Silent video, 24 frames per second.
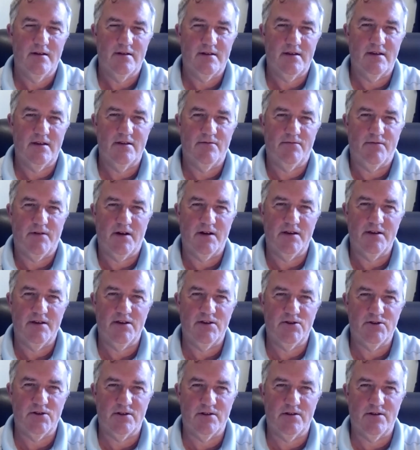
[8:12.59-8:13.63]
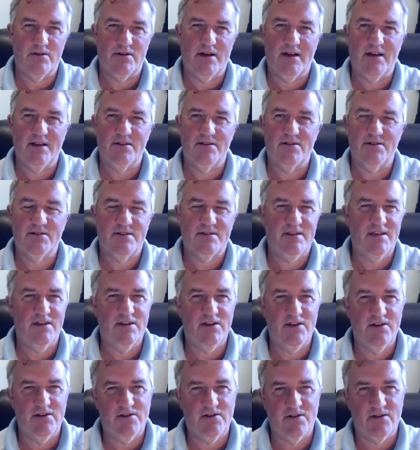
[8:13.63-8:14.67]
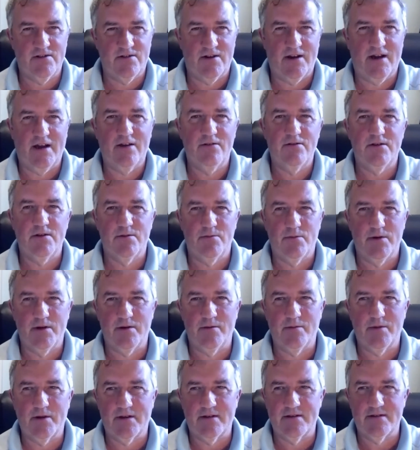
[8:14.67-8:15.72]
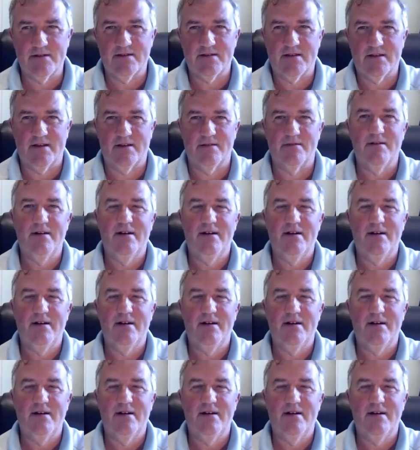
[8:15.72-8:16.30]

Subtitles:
tend to find each other and seek each other out of it, because it's like,